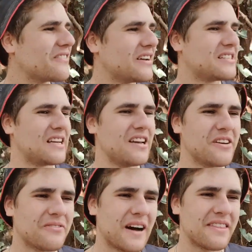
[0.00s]
it
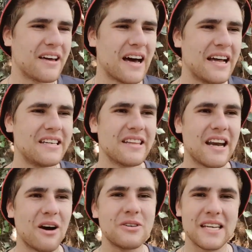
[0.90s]
solidified the idea
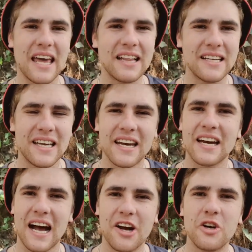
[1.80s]
that I was a Catholic kid
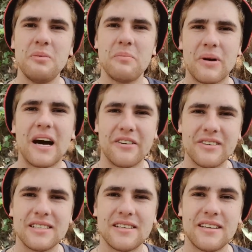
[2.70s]
and I could be proud of
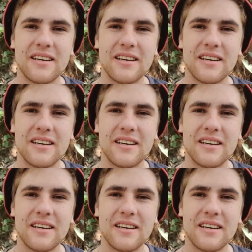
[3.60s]
it.